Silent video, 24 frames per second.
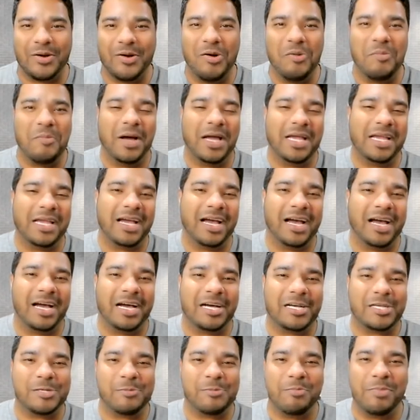Oh my
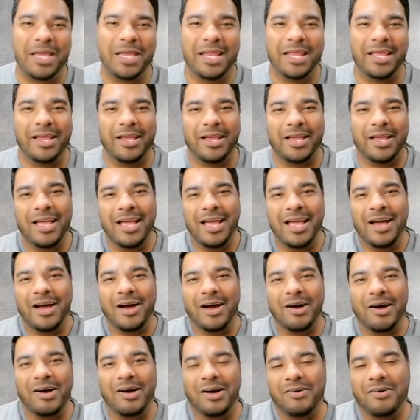gosh, meeting
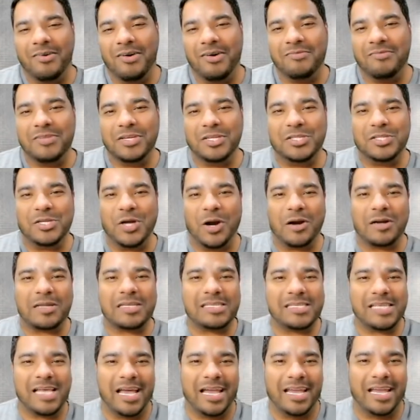uh, of the dark
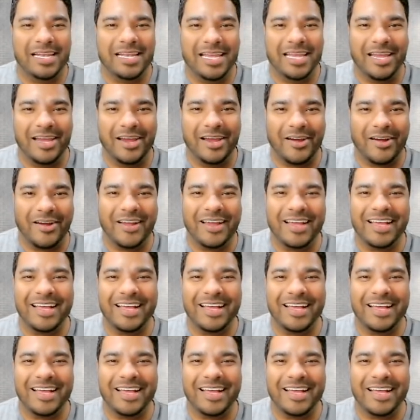side here.